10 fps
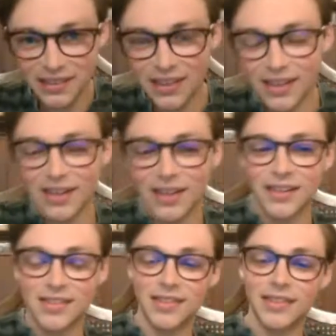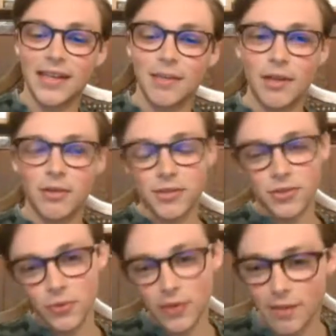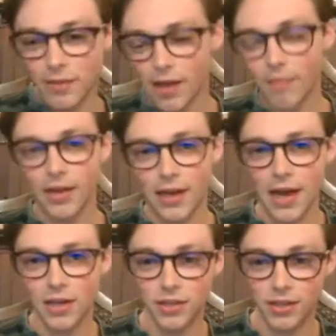to leading me to becoming an actor.